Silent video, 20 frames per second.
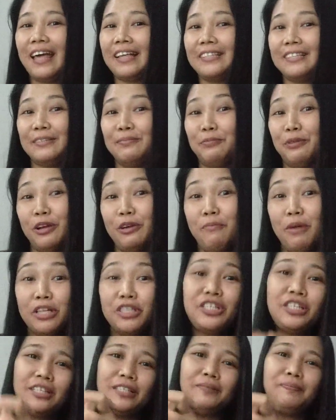that's pretty
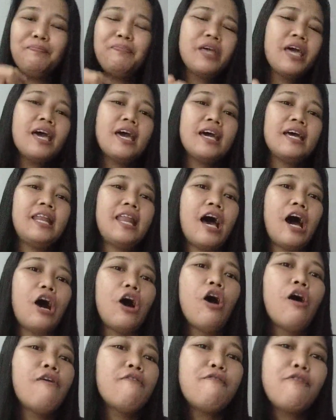much it. Now,
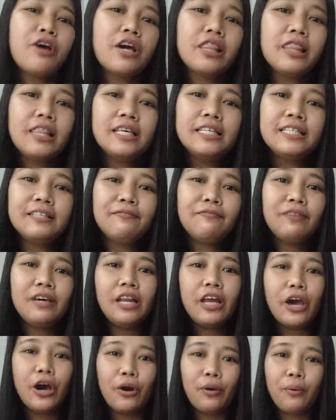for this
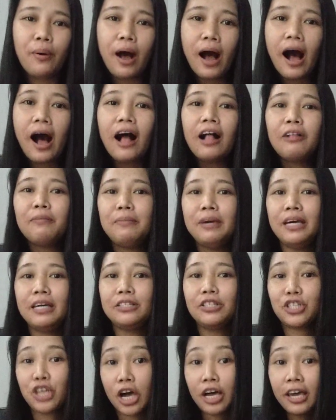video, I'll be
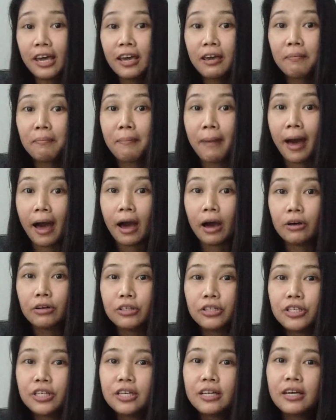talking
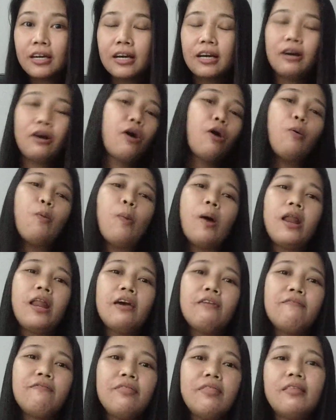about one
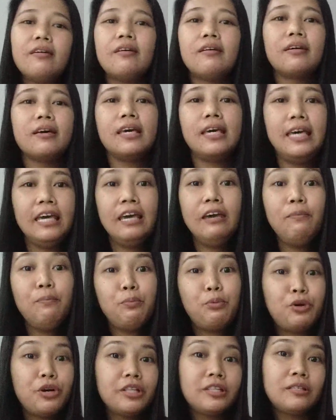of the key
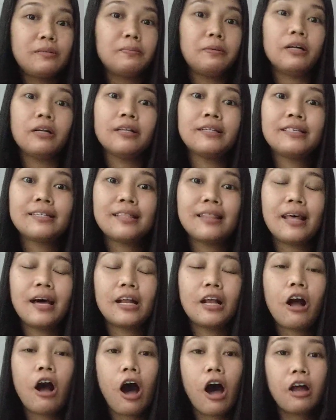principles that
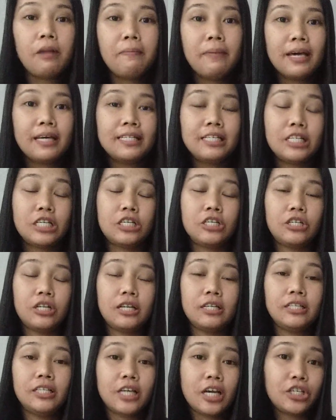caught my
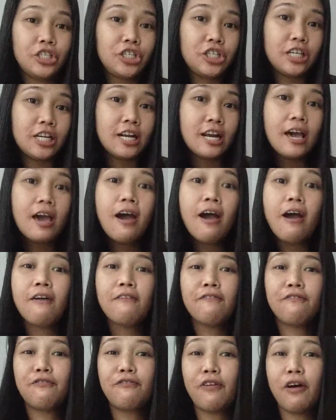attention
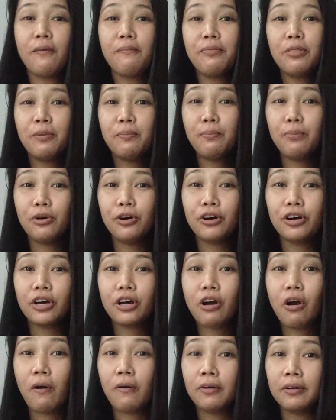from the book
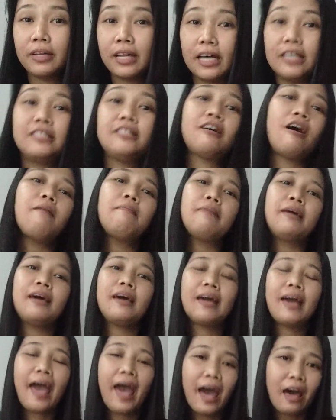called Atomic
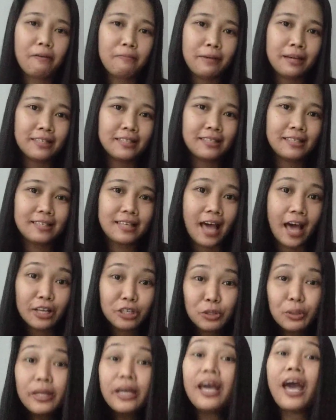Habits.
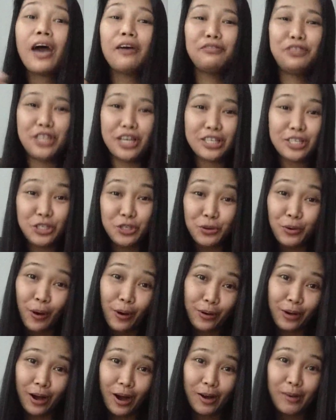Actually, I just
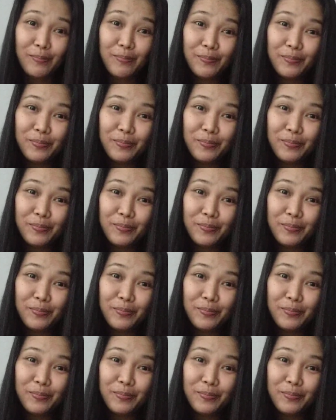woke up